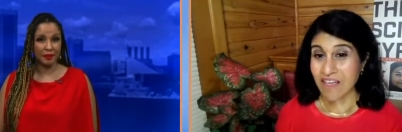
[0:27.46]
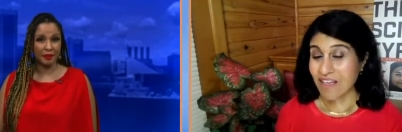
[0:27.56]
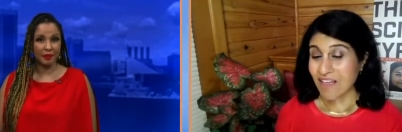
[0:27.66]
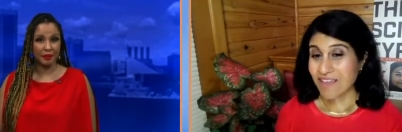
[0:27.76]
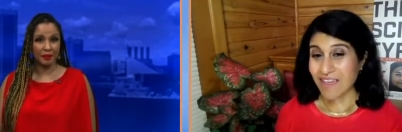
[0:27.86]

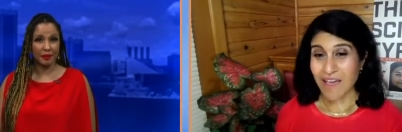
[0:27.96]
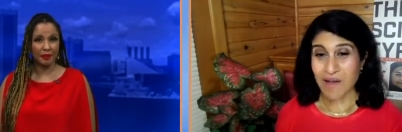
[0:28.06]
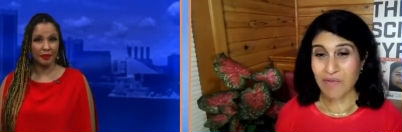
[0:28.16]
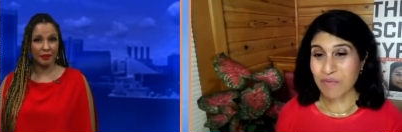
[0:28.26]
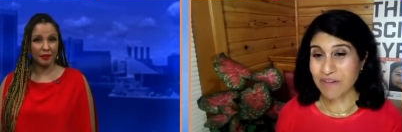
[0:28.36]
Speaker 1: Yeah,
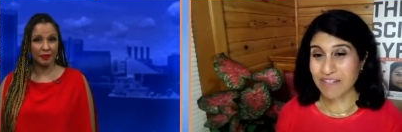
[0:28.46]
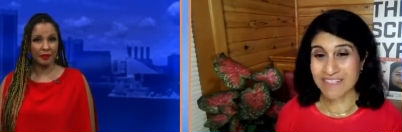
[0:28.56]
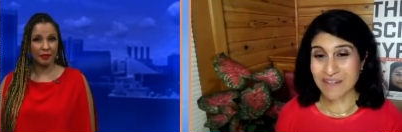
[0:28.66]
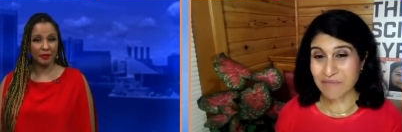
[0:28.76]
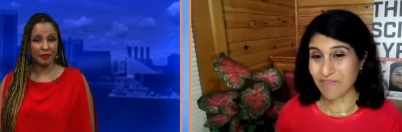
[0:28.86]
women in STEM
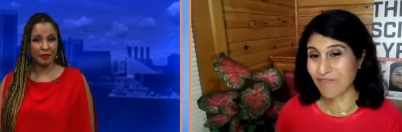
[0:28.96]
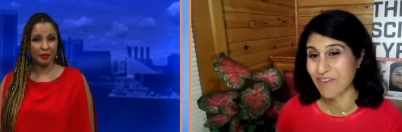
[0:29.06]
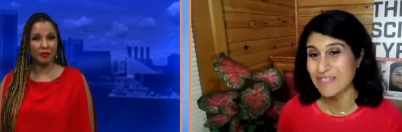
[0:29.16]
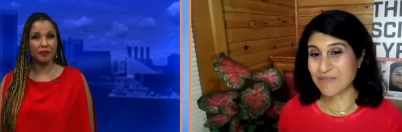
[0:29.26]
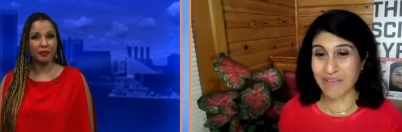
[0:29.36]
can face
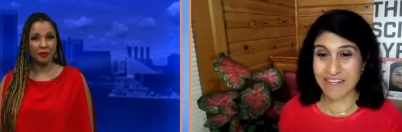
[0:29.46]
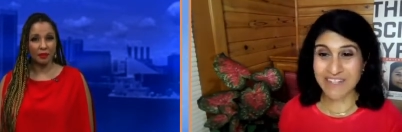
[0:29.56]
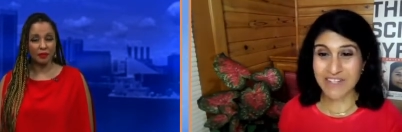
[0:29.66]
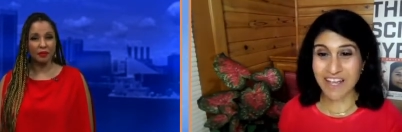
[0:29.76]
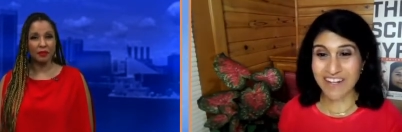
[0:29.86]
many
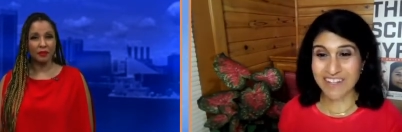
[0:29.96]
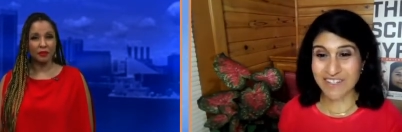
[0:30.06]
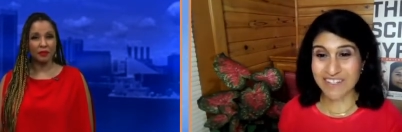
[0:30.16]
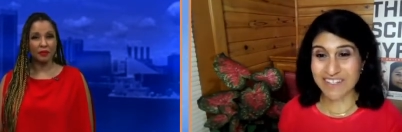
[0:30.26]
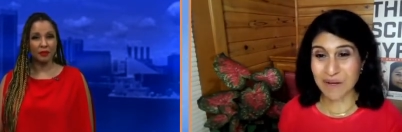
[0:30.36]
challenges,
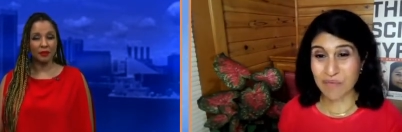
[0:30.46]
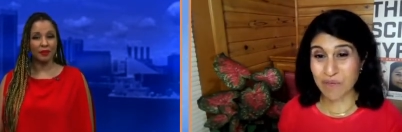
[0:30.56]
and a big